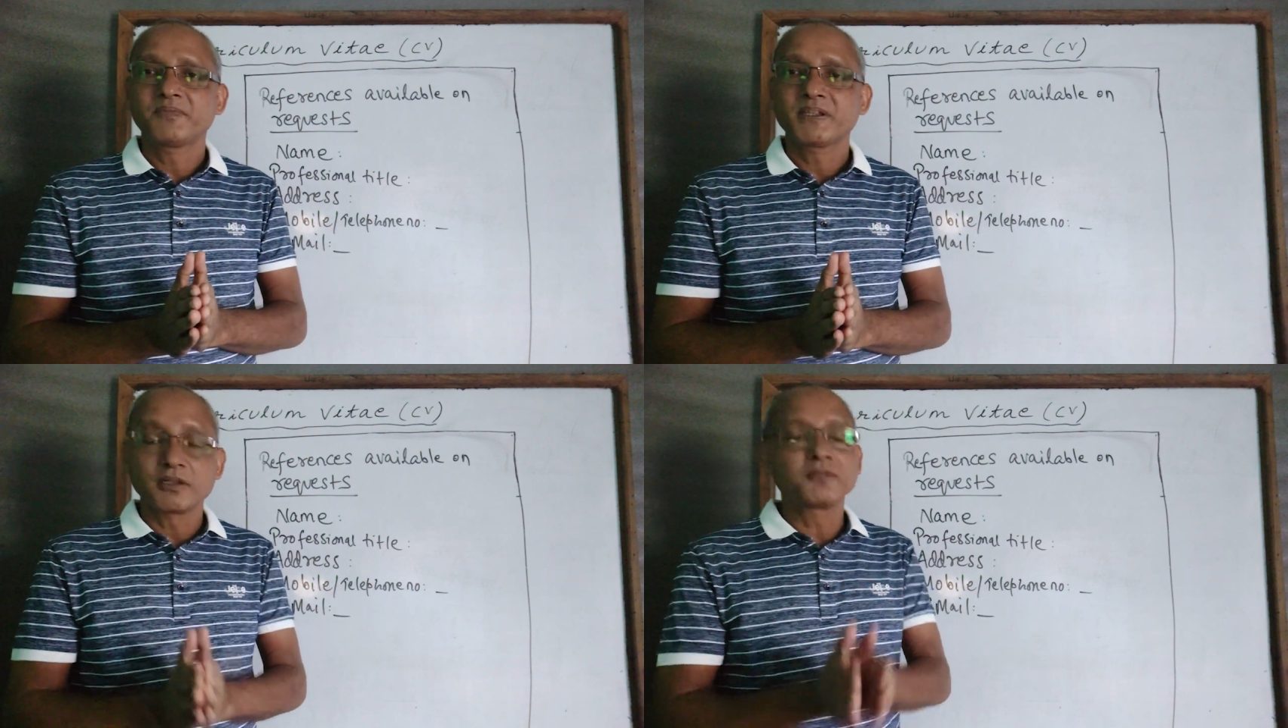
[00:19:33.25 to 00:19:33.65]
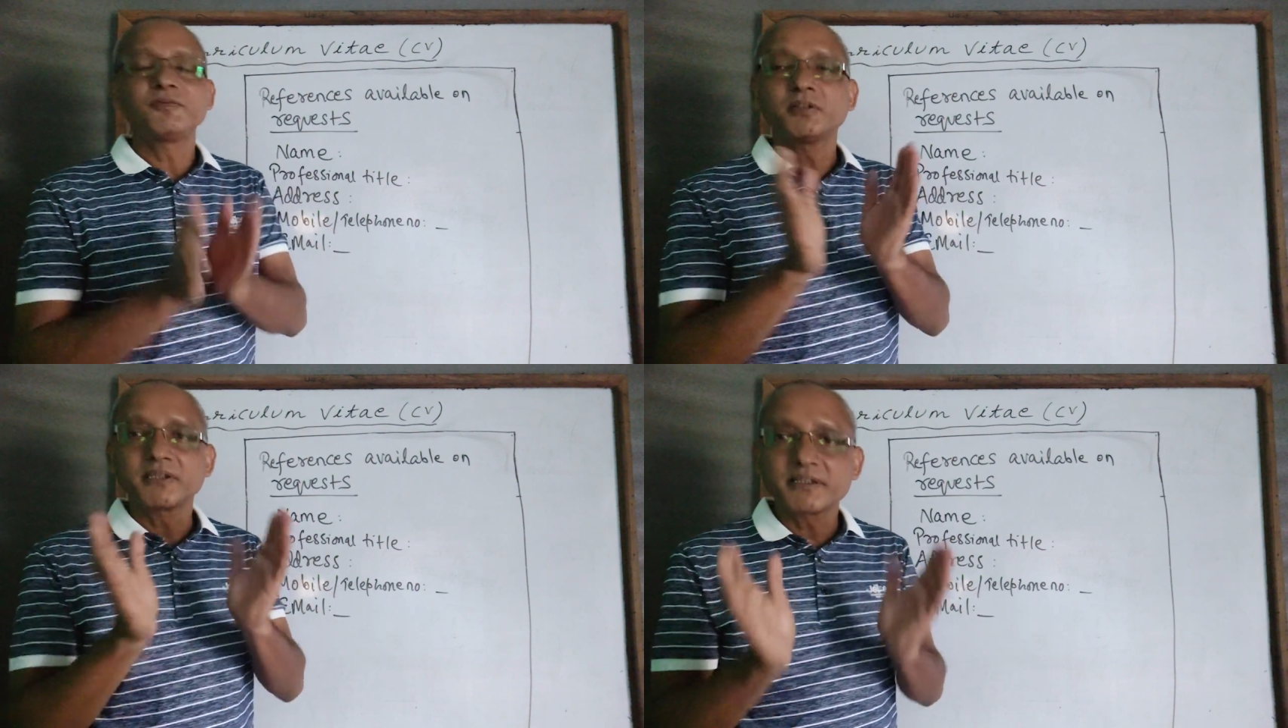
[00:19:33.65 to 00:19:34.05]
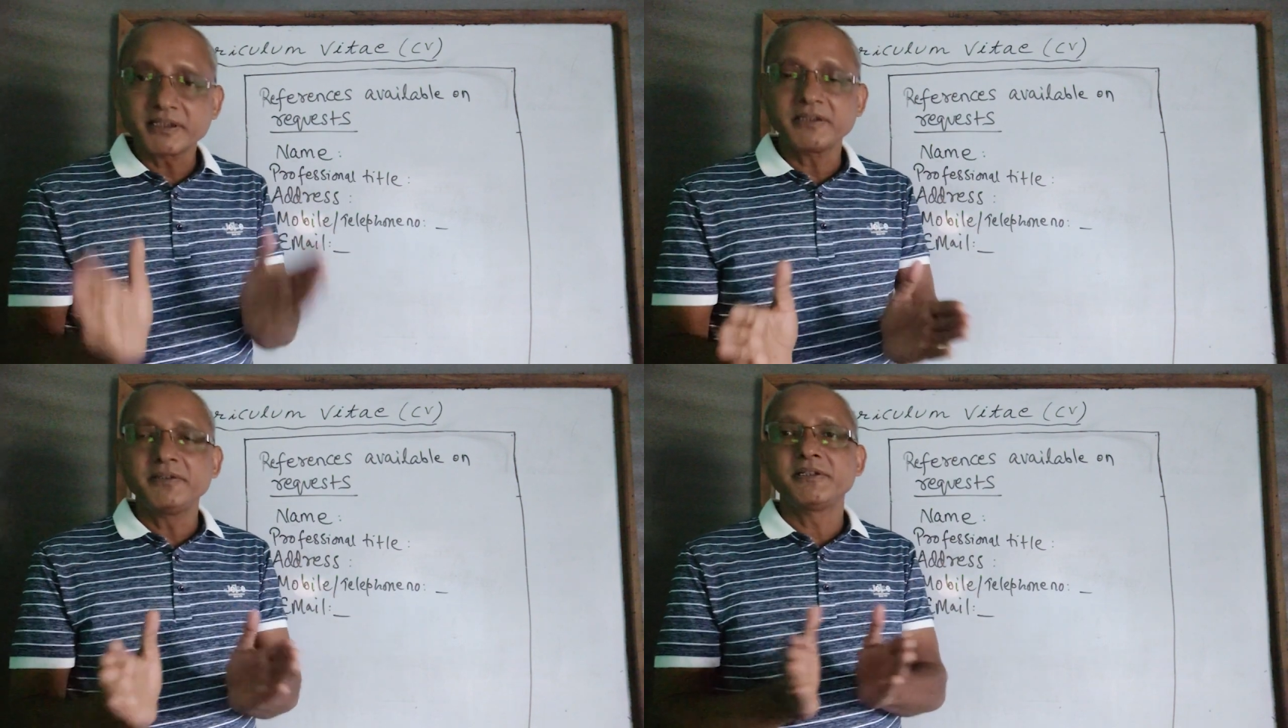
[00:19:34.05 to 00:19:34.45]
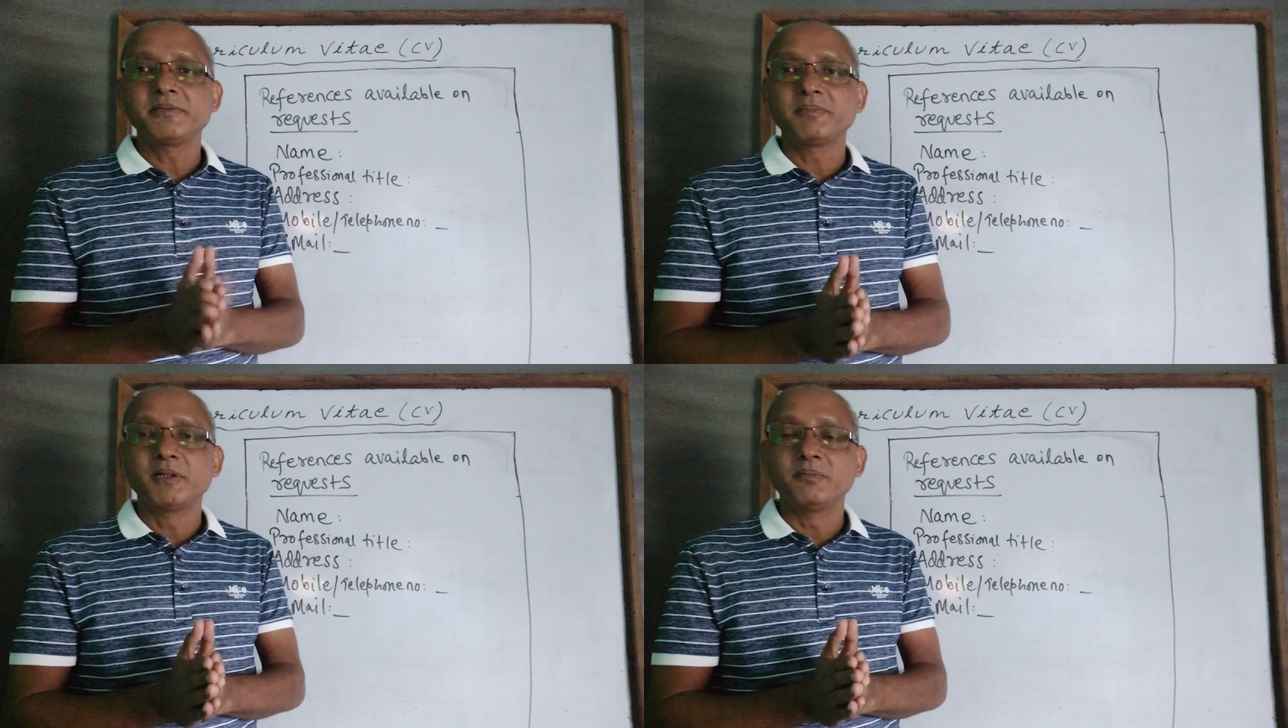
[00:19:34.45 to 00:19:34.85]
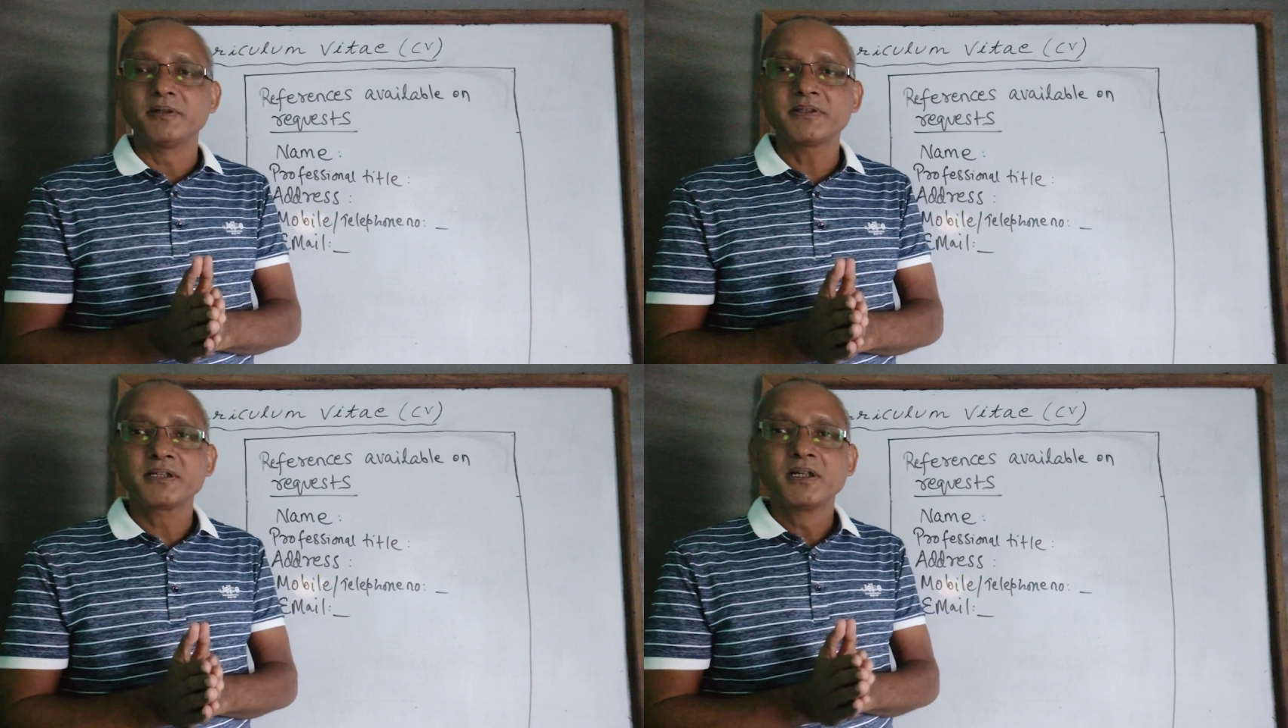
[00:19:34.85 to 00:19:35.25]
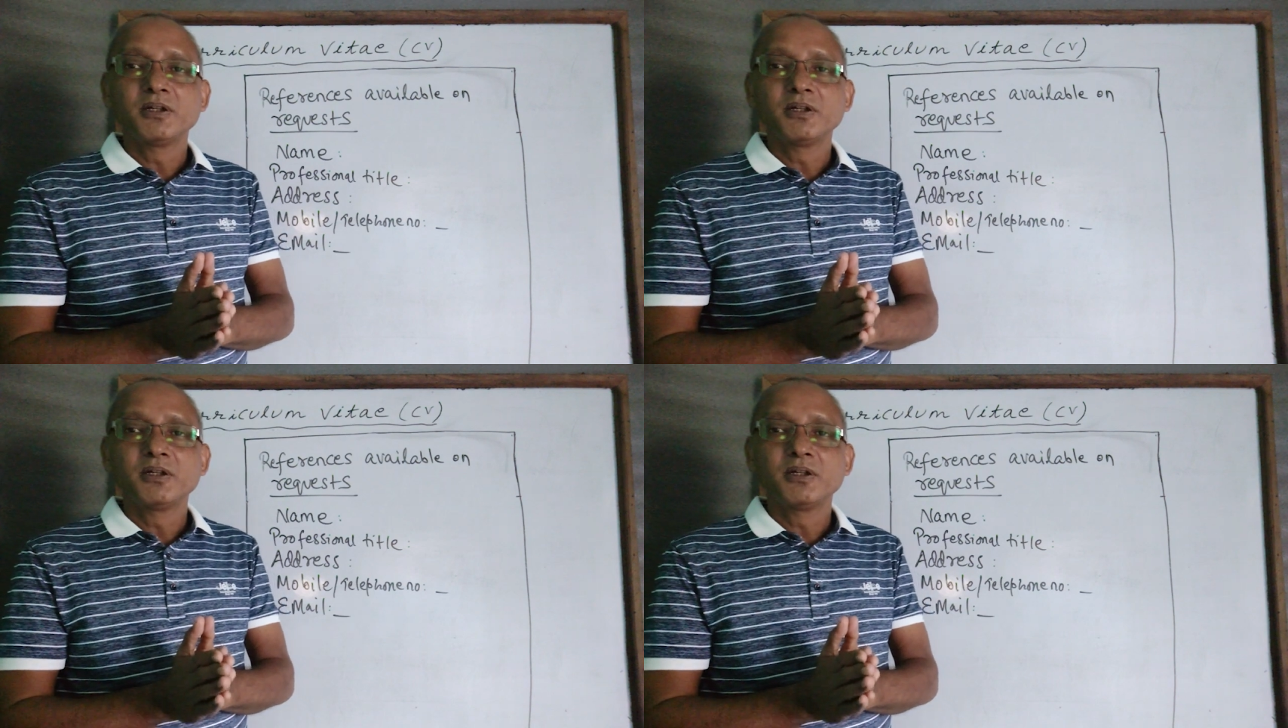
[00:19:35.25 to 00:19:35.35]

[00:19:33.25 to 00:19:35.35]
So for the security purpose,